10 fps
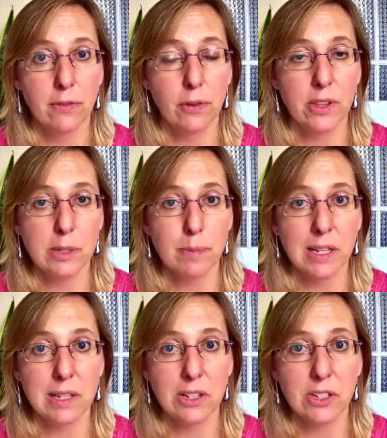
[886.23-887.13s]
this
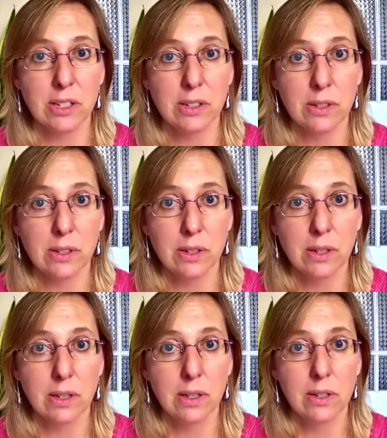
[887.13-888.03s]
meditation
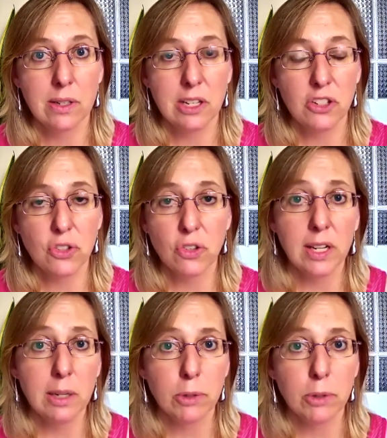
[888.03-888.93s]
teacher training
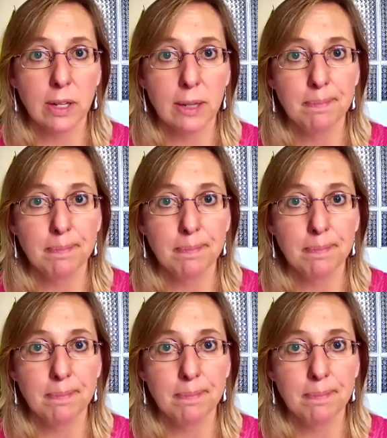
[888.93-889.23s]
program.